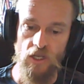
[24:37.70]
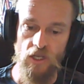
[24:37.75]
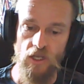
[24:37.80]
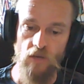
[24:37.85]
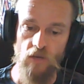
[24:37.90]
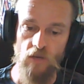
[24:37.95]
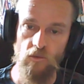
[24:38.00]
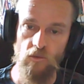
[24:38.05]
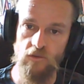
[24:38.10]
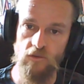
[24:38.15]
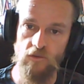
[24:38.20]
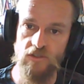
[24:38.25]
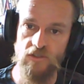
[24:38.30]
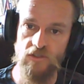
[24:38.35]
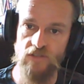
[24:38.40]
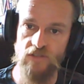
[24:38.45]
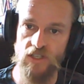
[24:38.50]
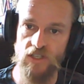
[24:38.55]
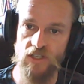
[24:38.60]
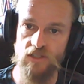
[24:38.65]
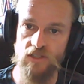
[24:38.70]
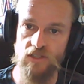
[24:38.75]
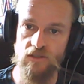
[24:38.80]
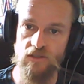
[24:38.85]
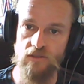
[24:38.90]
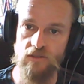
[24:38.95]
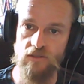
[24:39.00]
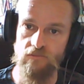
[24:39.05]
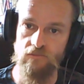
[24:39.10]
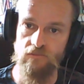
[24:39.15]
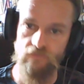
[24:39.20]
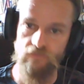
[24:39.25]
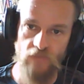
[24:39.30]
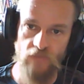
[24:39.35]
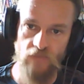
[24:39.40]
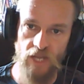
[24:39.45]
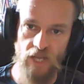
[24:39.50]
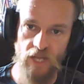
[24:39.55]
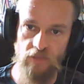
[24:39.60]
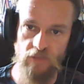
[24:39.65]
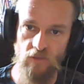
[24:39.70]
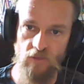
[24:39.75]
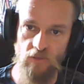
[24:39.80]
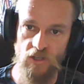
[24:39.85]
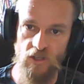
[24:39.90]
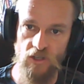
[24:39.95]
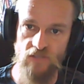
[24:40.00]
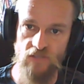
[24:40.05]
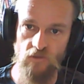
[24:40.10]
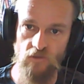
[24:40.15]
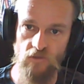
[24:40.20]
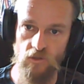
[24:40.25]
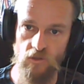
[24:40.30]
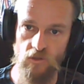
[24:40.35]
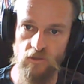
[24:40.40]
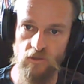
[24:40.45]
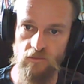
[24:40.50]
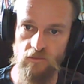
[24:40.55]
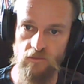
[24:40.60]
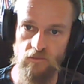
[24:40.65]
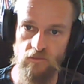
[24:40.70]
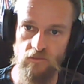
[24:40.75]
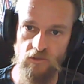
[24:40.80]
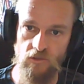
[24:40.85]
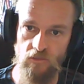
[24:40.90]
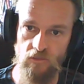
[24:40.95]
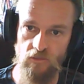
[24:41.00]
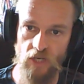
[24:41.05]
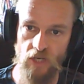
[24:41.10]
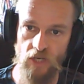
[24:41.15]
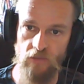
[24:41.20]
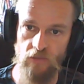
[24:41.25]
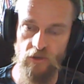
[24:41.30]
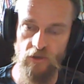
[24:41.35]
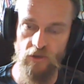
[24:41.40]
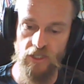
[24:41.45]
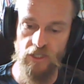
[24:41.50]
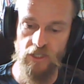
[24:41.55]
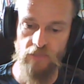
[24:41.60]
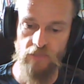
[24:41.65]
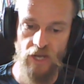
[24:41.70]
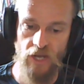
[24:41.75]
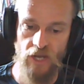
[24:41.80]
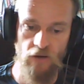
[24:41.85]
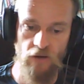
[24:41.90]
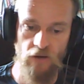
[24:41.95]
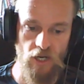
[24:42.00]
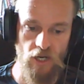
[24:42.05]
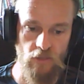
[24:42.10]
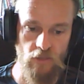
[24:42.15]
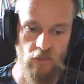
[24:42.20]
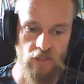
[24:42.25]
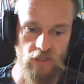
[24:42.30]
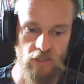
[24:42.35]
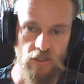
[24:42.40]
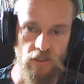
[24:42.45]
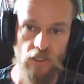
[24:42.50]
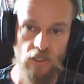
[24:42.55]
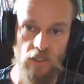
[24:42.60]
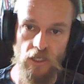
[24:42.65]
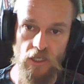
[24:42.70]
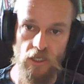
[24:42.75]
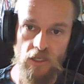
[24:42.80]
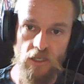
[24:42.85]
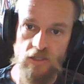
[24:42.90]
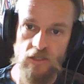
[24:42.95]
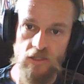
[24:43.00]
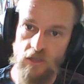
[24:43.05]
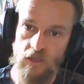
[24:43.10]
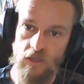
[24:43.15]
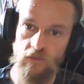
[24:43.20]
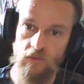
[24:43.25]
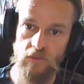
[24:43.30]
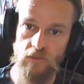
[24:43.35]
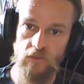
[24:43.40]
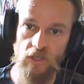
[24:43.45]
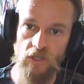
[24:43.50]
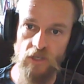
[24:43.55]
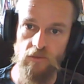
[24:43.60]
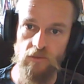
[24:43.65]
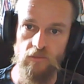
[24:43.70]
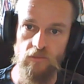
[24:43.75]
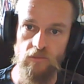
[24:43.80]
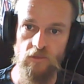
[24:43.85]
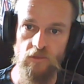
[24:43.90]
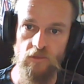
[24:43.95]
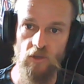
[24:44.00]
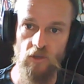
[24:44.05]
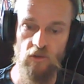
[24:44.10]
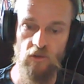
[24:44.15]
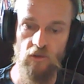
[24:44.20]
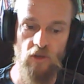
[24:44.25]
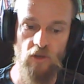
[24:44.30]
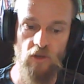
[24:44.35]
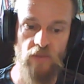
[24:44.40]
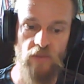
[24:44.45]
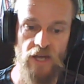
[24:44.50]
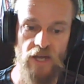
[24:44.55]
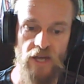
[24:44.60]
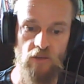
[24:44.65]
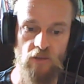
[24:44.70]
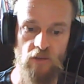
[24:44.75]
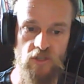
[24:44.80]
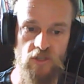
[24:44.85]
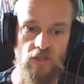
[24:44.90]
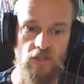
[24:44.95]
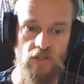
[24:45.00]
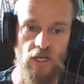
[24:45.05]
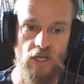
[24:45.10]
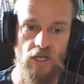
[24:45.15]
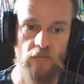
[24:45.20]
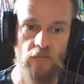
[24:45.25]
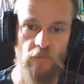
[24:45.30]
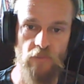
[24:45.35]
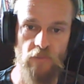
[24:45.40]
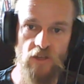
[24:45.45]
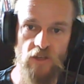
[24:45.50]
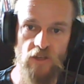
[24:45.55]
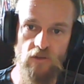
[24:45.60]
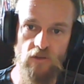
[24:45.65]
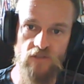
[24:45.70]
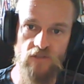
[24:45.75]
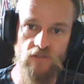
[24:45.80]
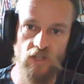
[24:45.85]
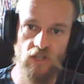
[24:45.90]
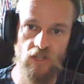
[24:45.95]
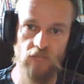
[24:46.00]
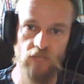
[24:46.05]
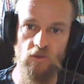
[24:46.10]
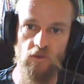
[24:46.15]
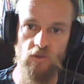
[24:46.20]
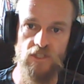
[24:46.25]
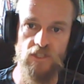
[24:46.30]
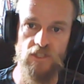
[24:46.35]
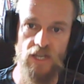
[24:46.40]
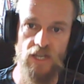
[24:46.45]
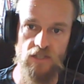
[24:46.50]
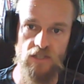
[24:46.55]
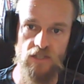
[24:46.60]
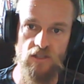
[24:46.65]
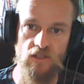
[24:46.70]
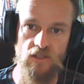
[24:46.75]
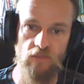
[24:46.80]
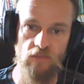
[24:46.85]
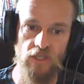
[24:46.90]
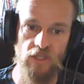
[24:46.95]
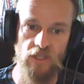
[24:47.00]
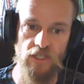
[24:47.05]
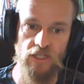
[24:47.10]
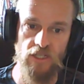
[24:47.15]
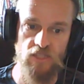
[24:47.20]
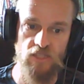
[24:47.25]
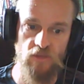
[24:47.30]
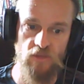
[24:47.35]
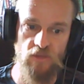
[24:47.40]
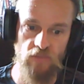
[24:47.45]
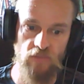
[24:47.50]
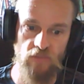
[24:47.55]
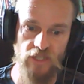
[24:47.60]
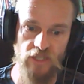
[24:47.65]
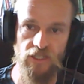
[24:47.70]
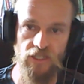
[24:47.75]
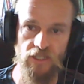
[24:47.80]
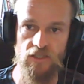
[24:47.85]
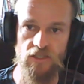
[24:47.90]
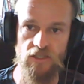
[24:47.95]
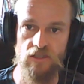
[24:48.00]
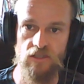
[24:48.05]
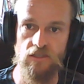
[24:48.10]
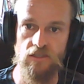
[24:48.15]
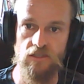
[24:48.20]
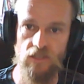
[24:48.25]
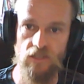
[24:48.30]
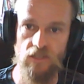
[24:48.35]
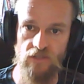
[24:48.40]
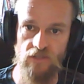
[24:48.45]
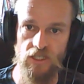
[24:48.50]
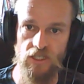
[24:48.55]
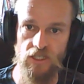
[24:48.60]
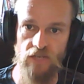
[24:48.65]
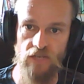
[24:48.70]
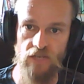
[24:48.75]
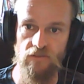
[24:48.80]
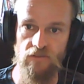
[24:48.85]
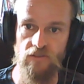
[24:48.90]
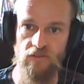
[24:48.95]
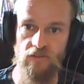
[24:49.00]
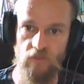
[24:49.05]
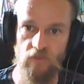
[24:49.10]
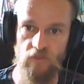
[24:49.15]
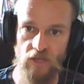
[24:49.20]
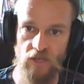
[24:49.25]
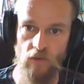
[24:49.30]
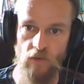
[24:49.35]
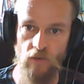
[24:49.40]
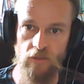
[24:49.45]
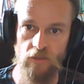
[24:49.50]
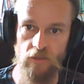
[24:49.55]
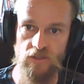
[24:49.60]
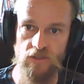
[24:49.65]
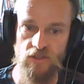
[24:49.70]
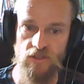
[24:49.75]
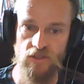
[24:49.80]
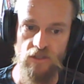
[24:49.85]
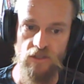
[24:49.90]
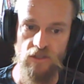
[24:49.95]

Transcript: wounds of 6s, AP -4, goodbye Marine power armor. So, not a bad option. They do have slightly more attacks than the Bloodletters, but the Bloodletters definitely have the better weapons.